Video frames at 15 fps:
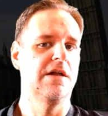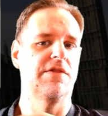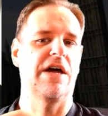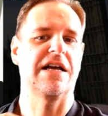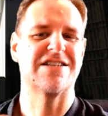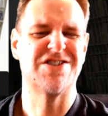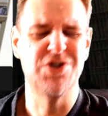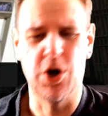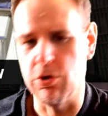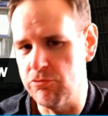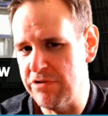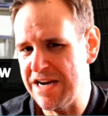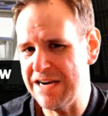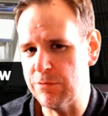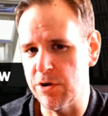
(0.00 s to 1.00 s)
That's not
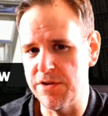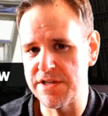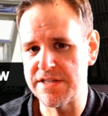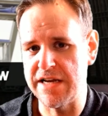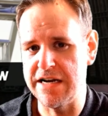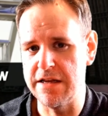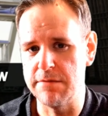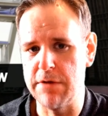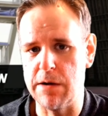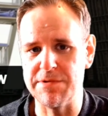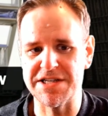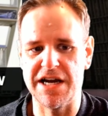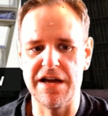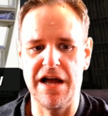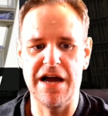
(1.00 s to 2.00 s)
really what they're saying at the
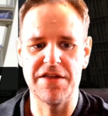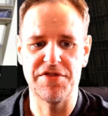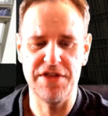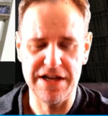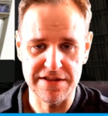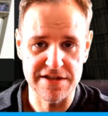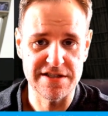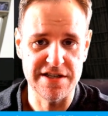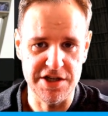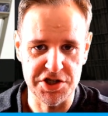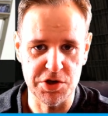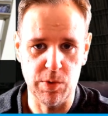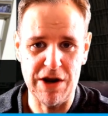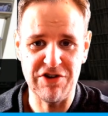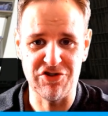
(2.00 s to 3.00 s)
moment. I think the
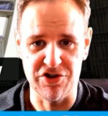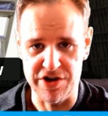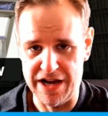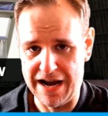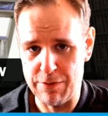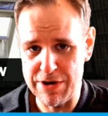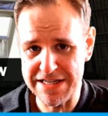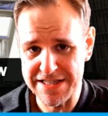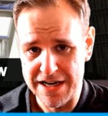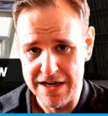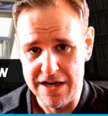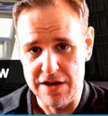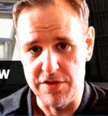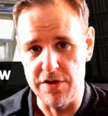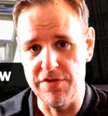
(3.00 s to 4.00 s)
situation now is
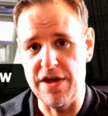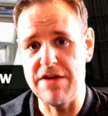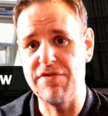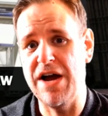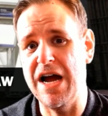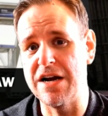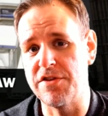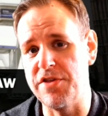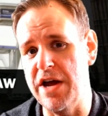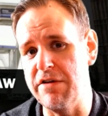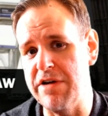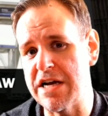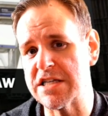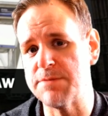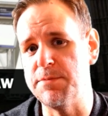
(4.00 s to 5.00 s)
that they've had their
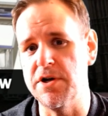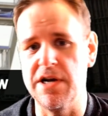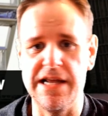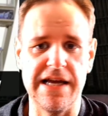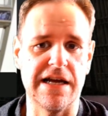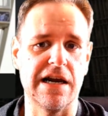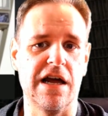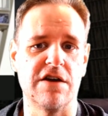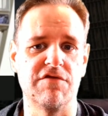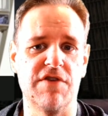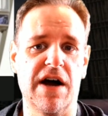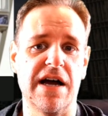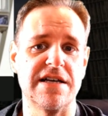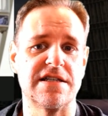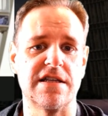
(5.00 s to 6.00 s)
expert legal
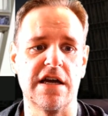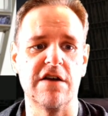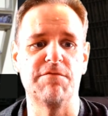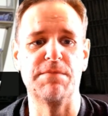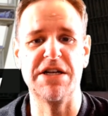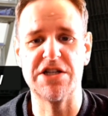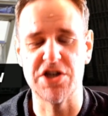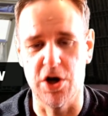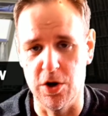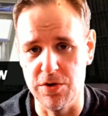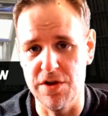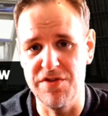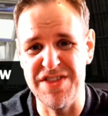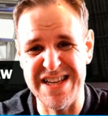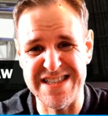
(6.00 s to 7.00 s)
advice. They have been told
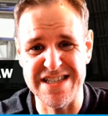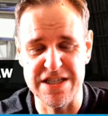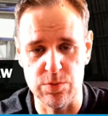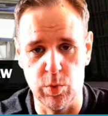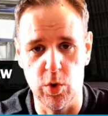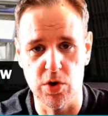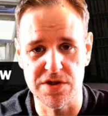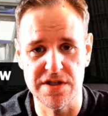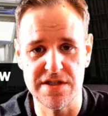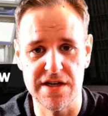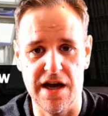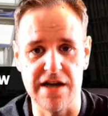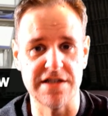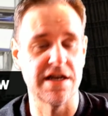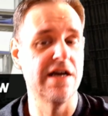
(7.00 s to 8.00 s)
that this is
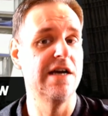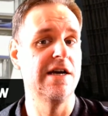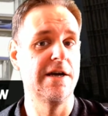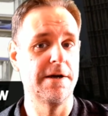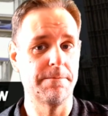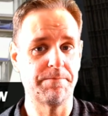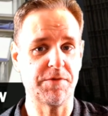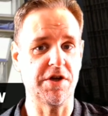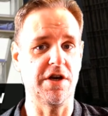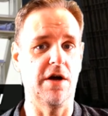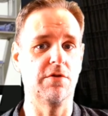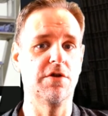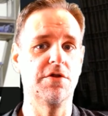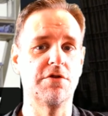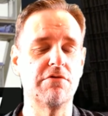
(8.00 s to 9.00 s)
watertight. You know,
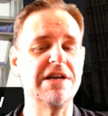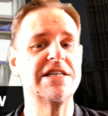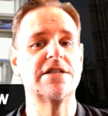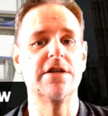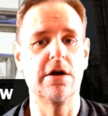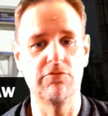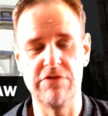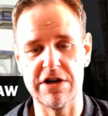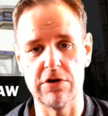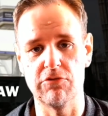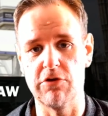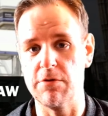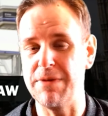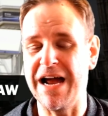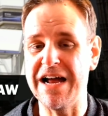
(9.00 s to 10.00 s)
that there is no wriggle
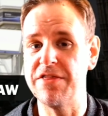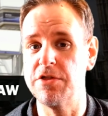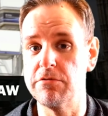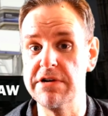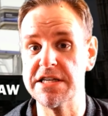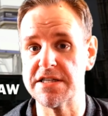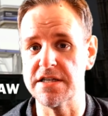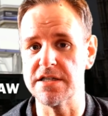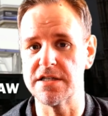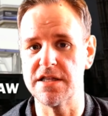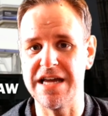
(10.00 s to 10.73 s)
room, and there isn't.